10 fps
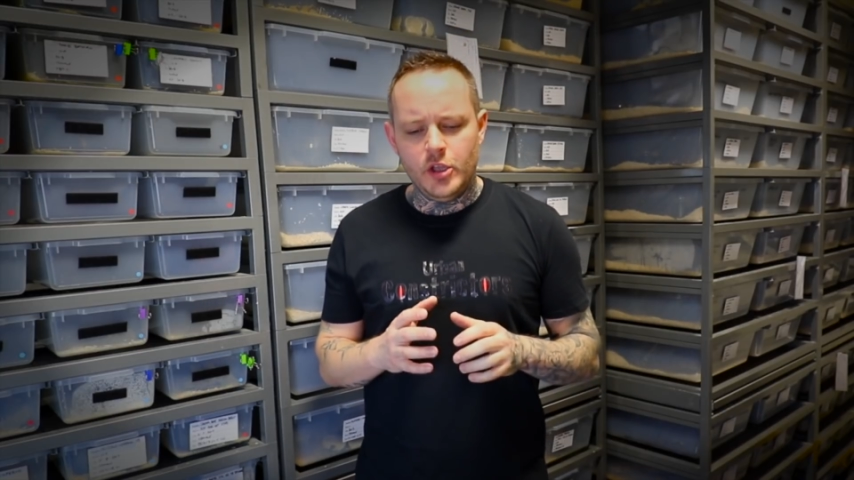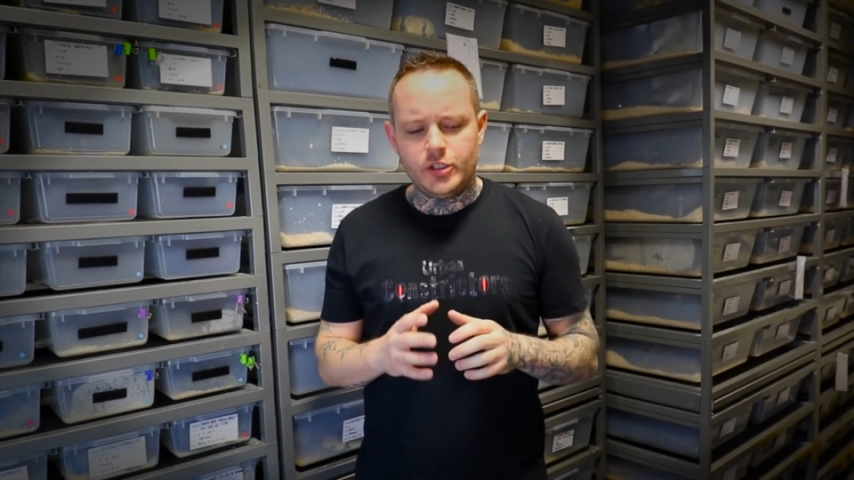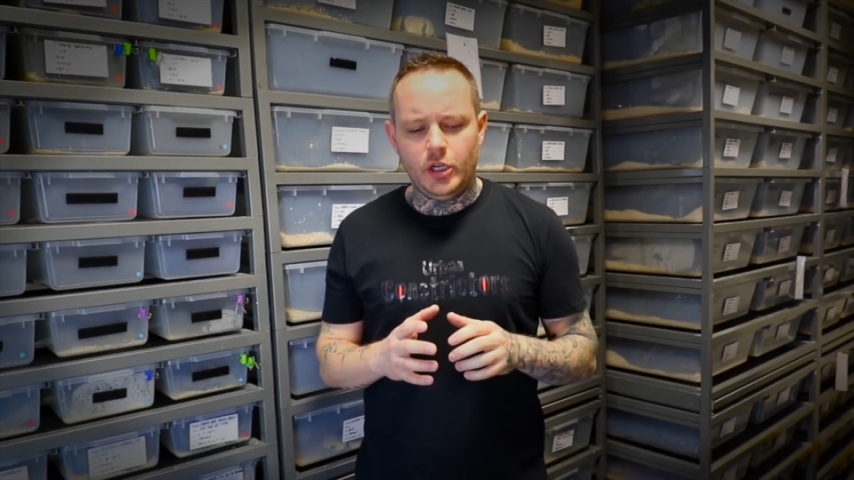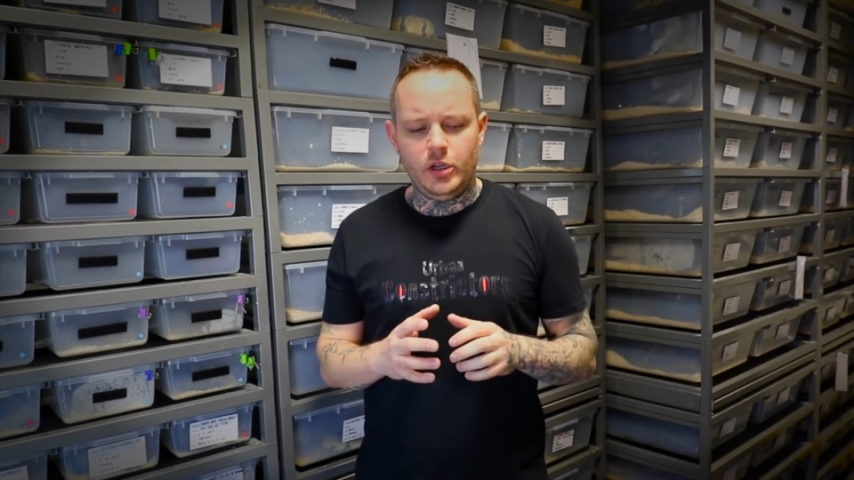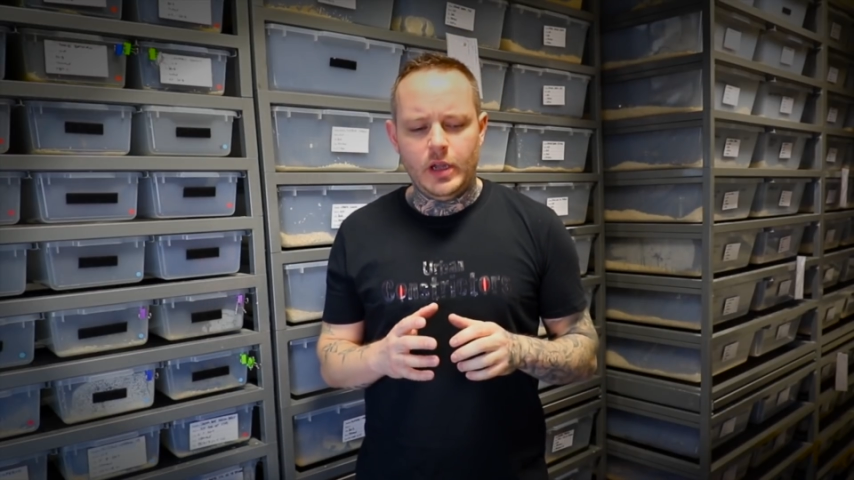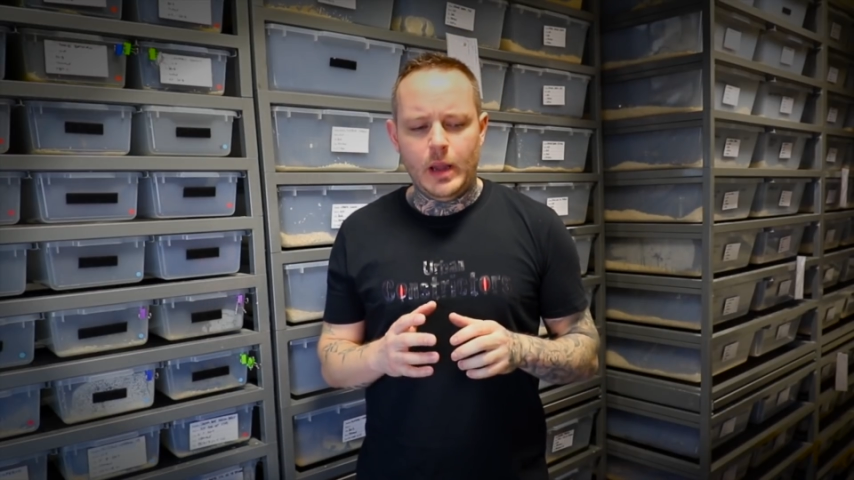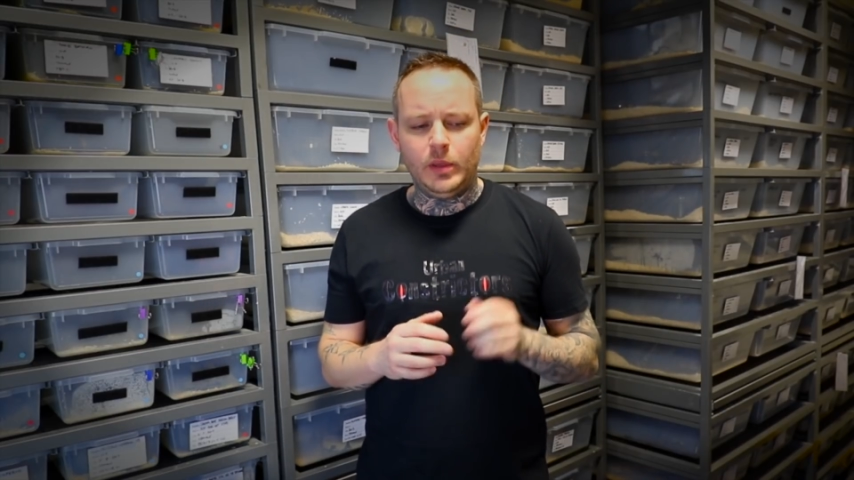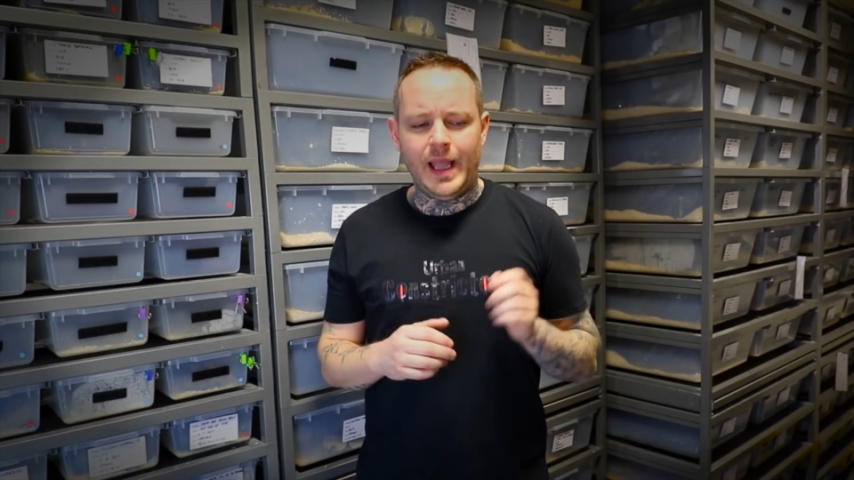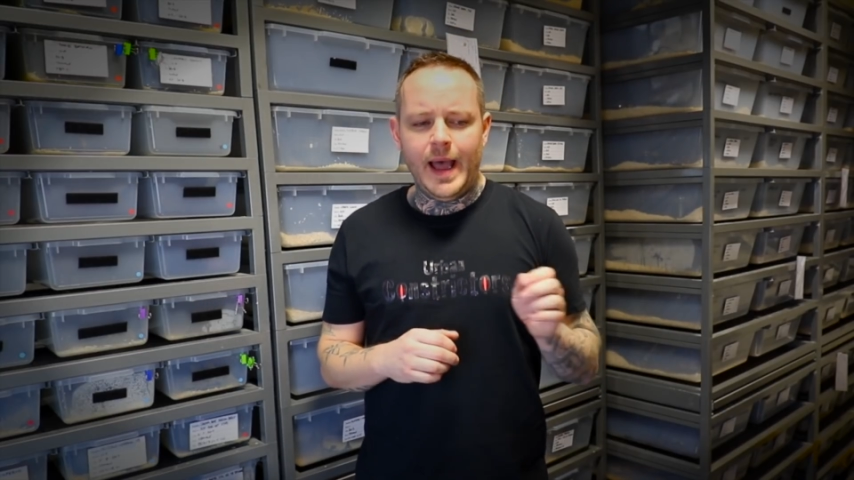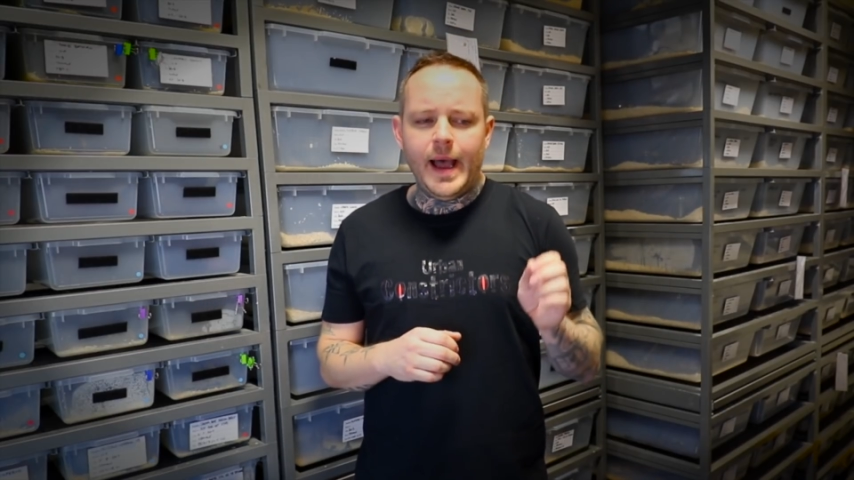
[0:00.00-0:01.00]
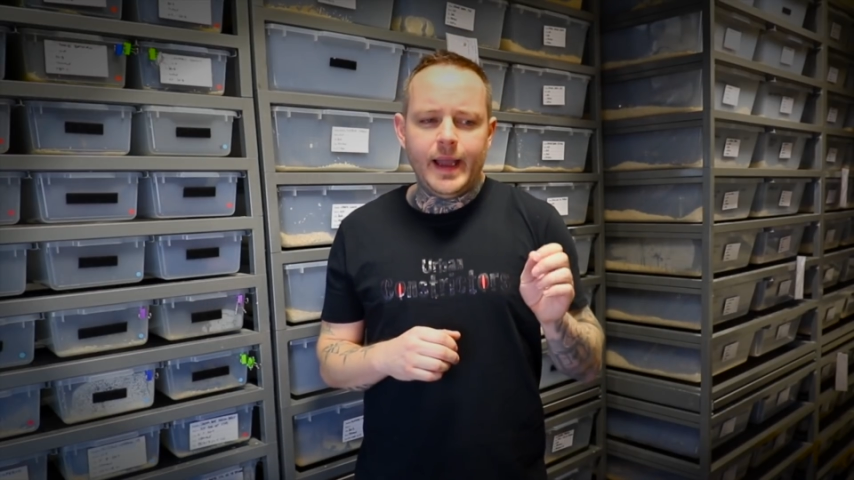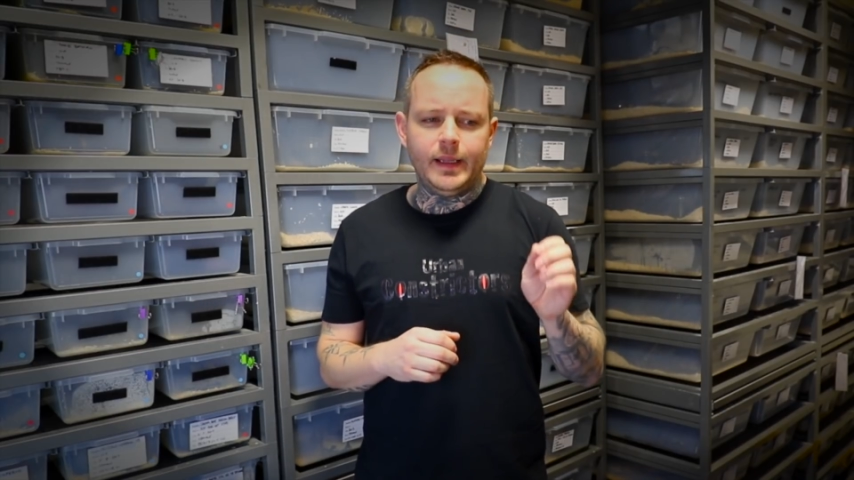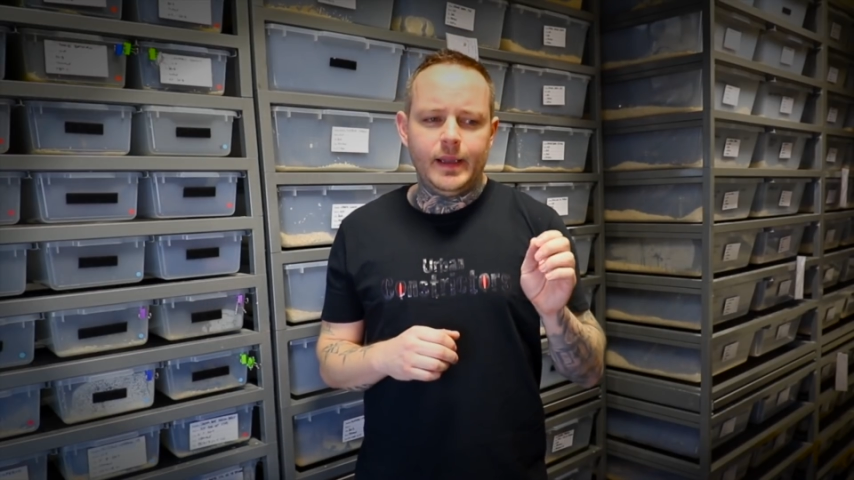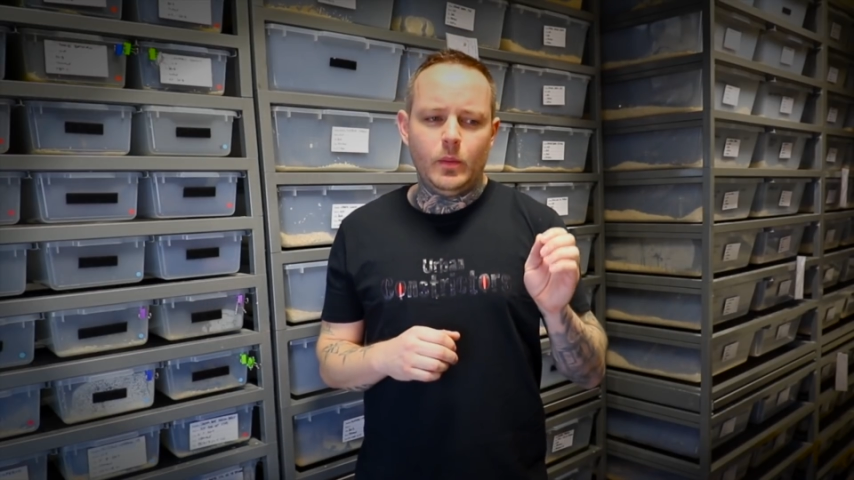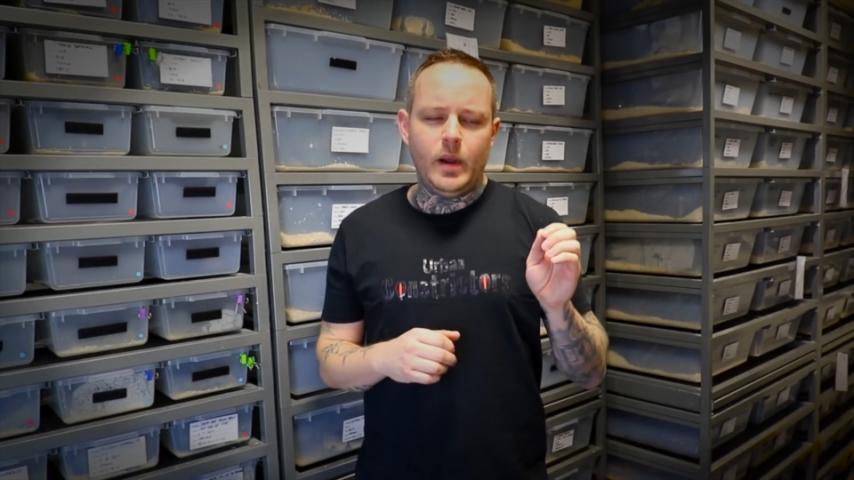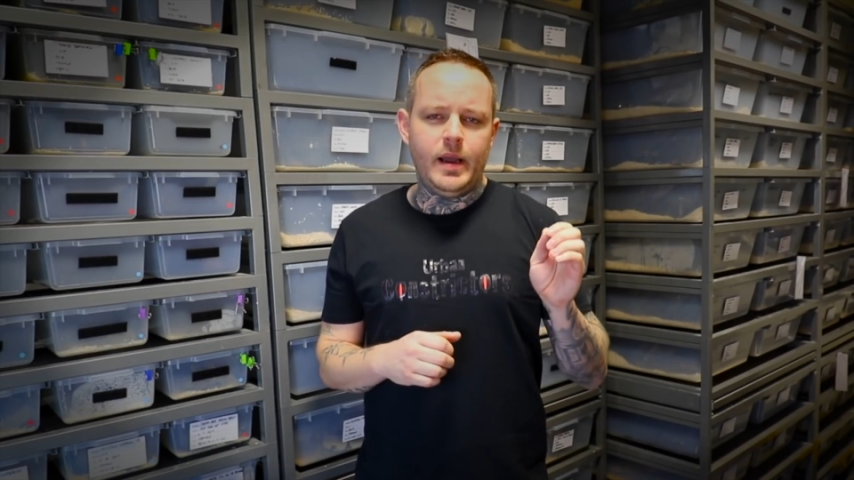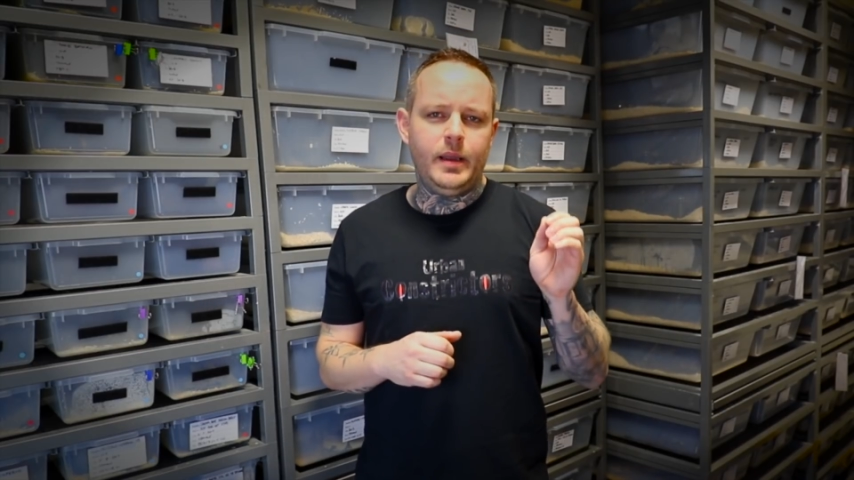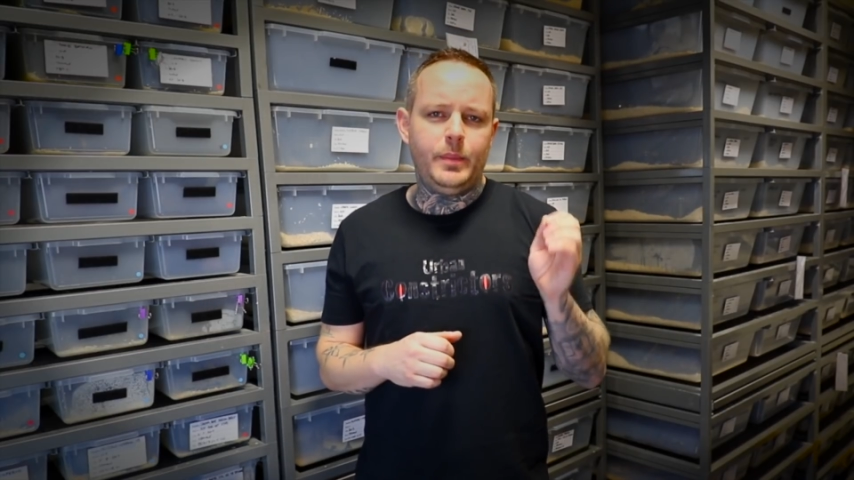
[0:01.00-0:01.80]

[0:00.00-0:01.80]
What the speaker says: So I want to highlight why